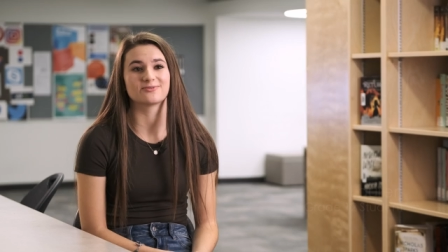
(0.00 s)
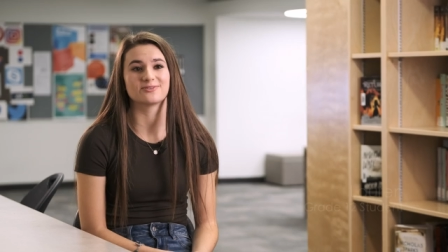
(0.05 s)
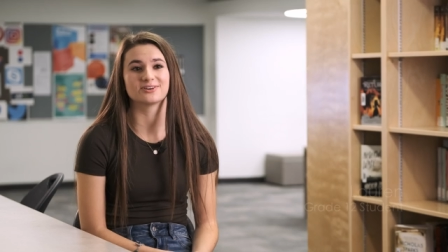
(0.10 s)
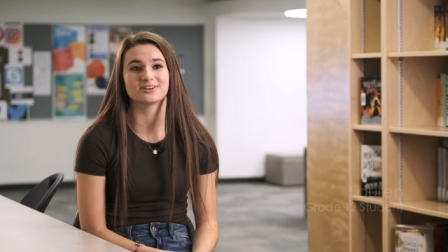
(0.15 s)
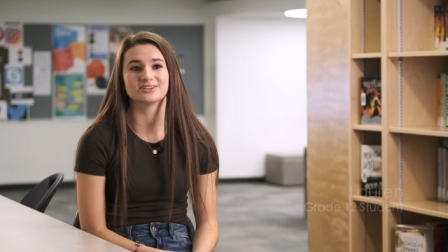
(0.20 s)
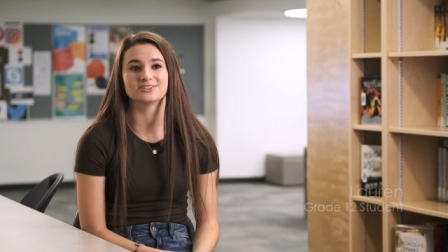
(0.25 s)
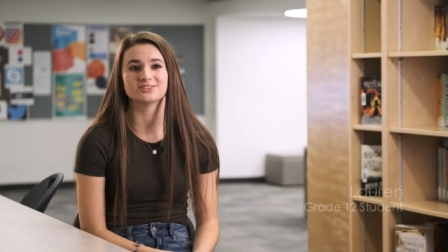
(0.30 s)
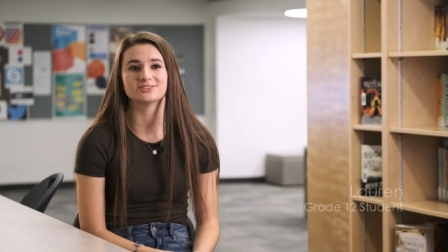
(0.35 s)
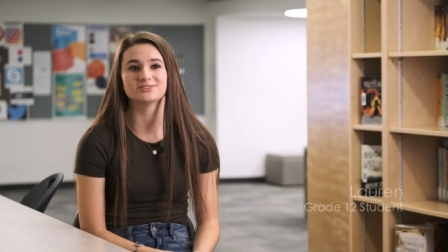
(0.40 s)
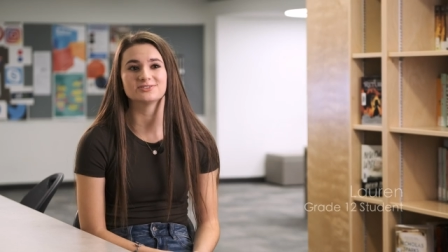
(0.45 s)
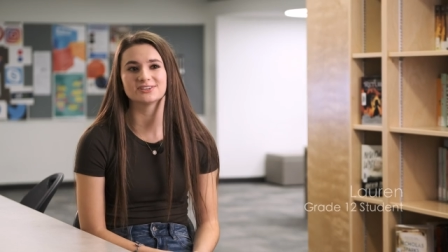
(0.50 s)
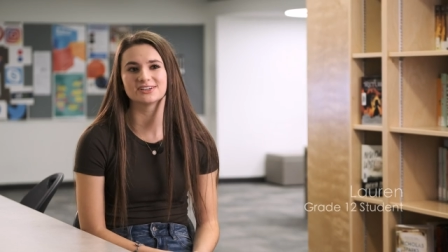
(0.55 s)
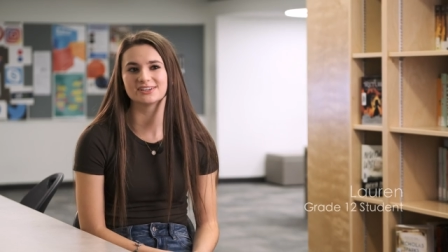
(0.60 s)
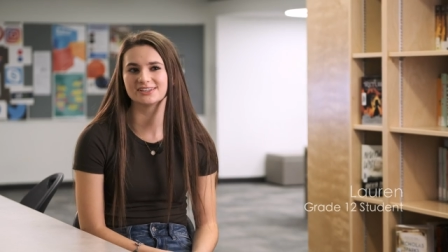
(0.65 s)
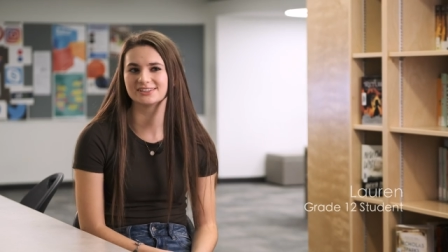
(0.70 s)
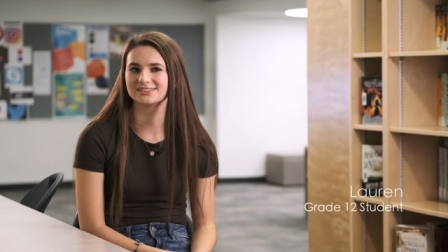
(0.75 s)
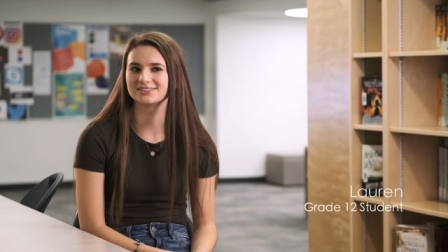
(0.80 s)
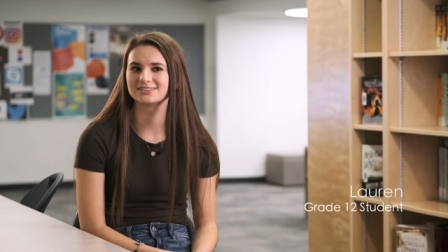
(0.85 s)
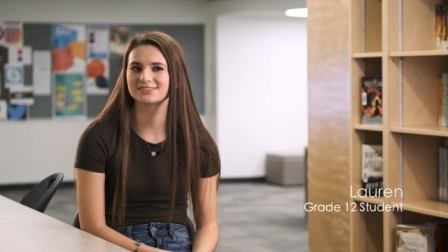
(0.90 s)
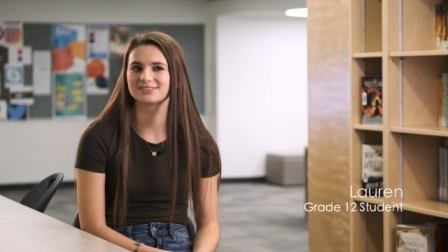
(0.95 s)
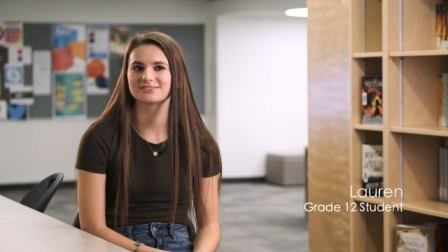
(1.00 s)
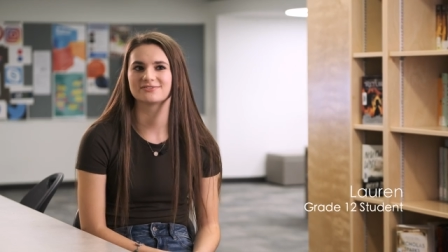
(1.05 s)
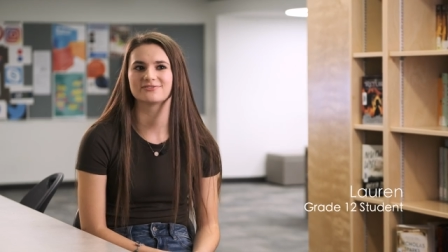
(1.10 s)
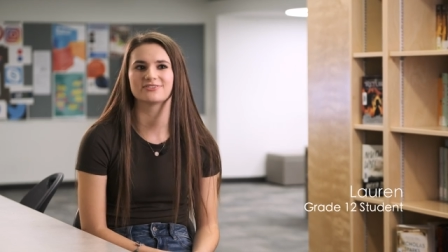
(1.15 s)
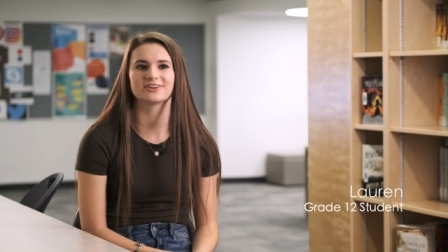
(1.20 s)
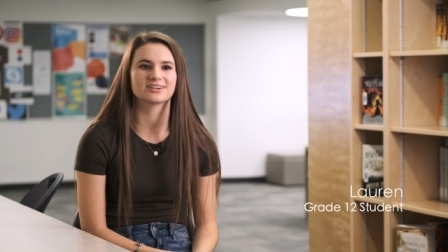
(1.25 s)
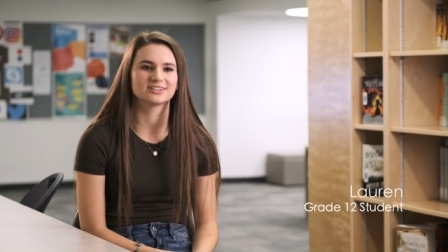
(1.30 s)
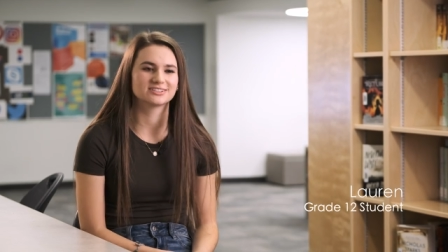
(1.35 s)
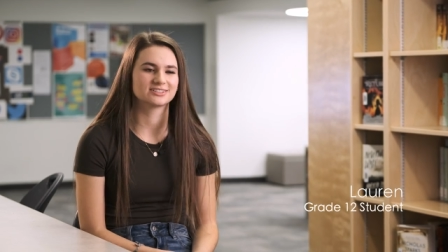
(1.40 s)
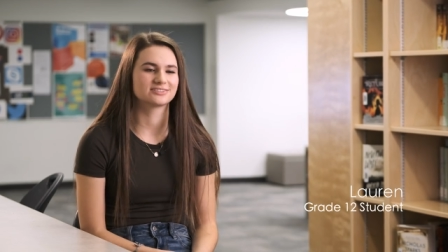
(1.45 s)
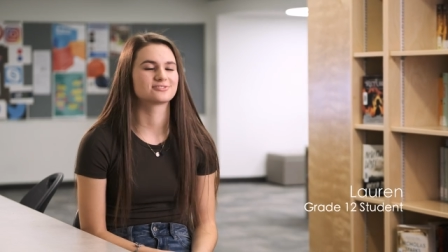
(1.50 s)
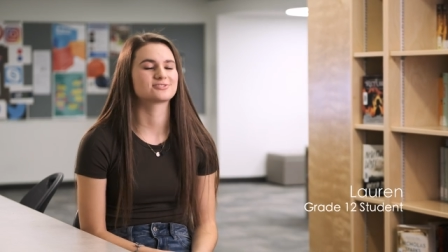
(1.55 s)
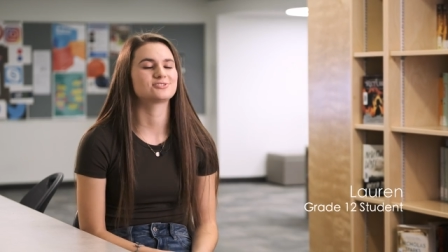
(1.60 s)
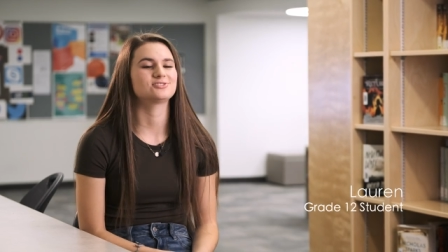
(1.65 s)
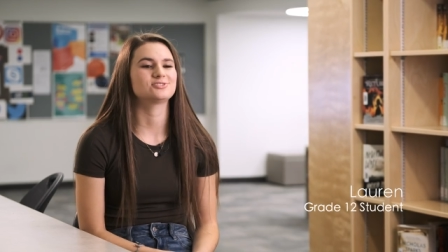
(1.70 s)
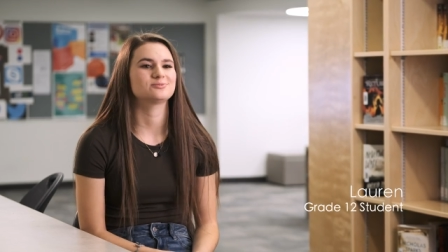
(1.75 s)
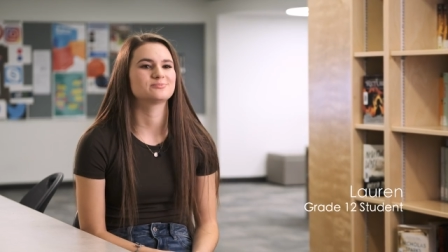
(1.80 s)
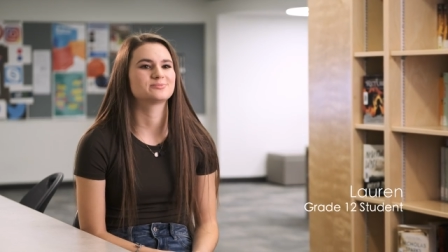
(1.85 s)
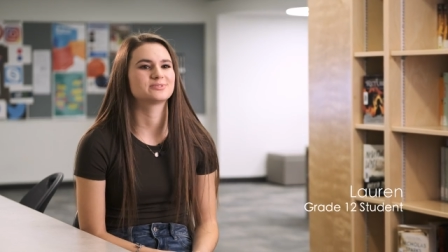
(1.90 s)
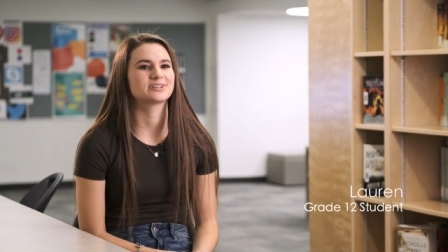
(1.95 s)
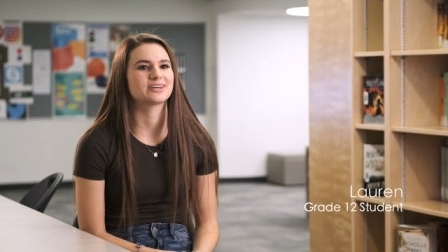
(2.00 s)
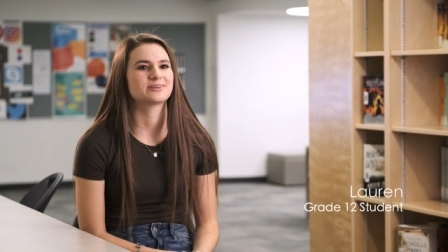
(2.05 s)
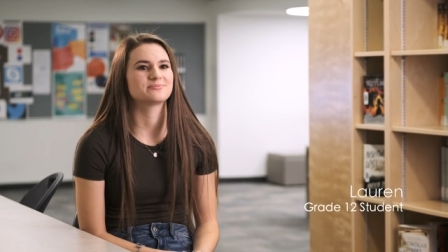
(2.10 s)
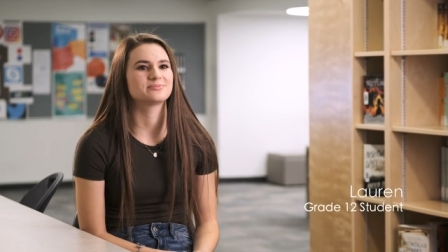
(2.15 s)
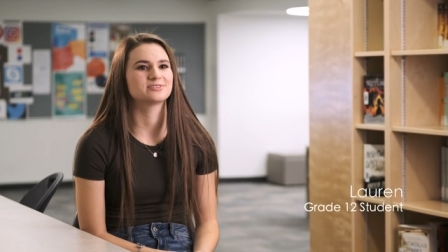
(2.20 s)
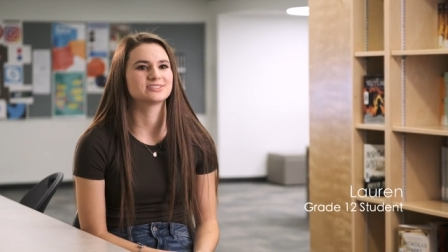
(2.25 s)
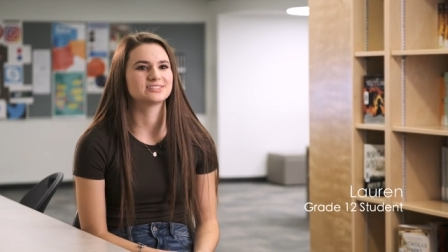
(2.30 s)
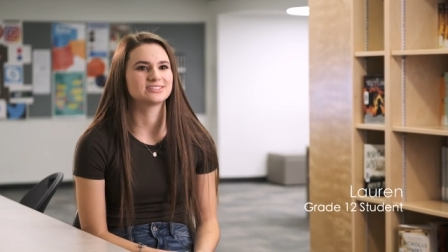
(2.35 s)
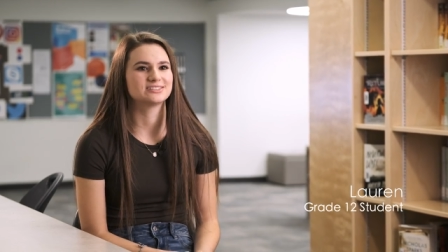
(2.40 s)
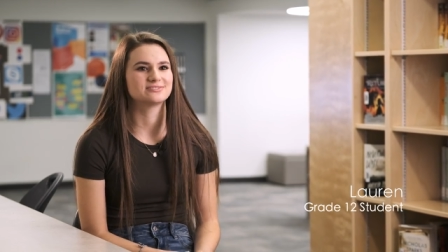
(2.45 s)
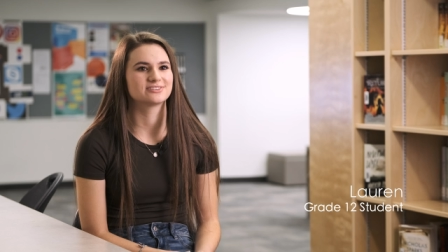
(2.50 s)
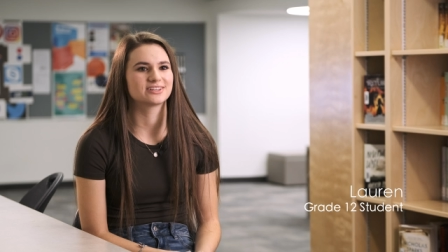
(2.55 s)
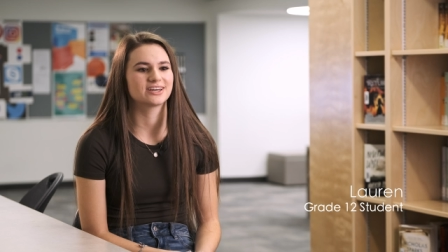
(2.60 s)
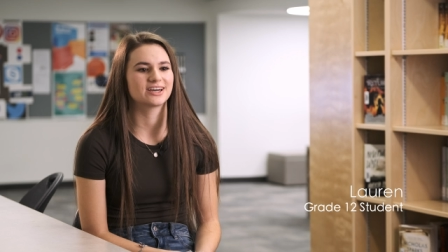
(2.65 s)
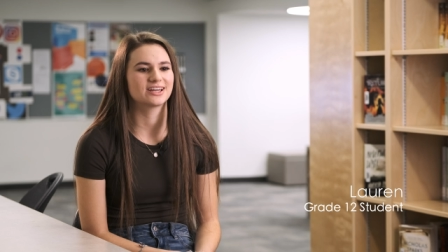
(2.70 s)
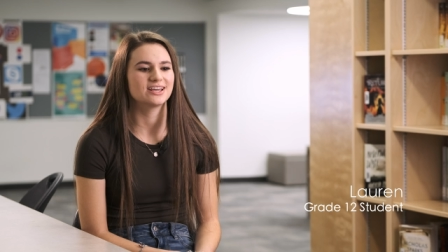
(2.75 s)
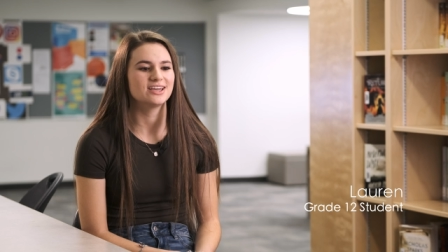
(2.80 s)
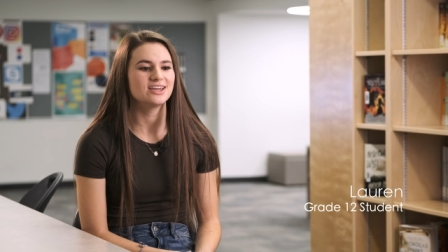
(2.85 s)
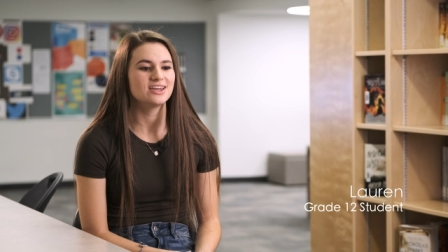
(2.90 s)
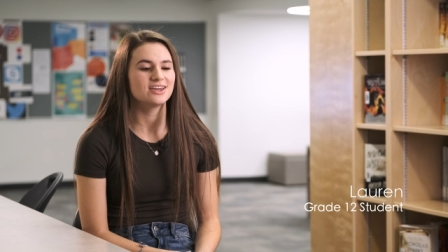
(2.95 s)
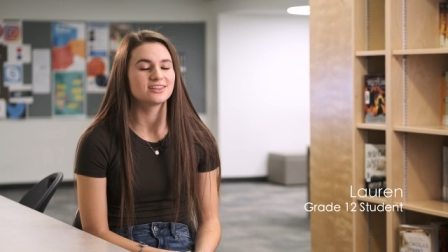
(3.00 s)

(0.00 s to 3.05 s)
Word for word: want to do is very difficult, but I believe that